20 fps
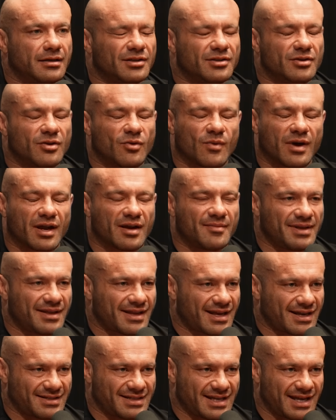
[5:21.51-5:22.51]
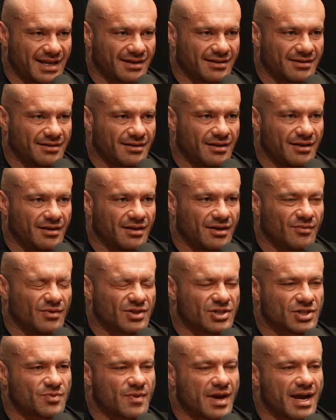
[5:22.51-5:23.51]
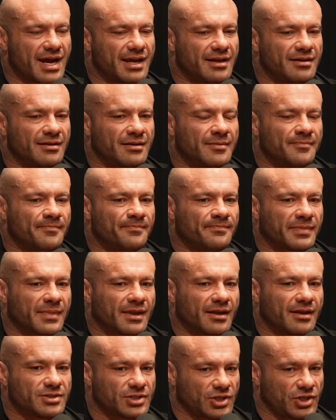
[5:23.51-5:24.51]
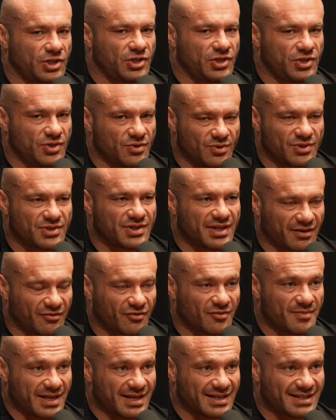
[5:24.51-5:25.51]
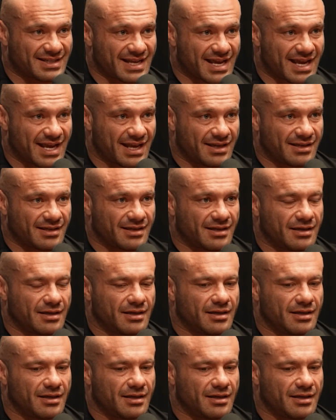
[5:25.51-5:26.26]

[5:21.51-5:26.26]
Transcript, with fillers: You don't want to be that ten, which is why it's a huge thing for me to say.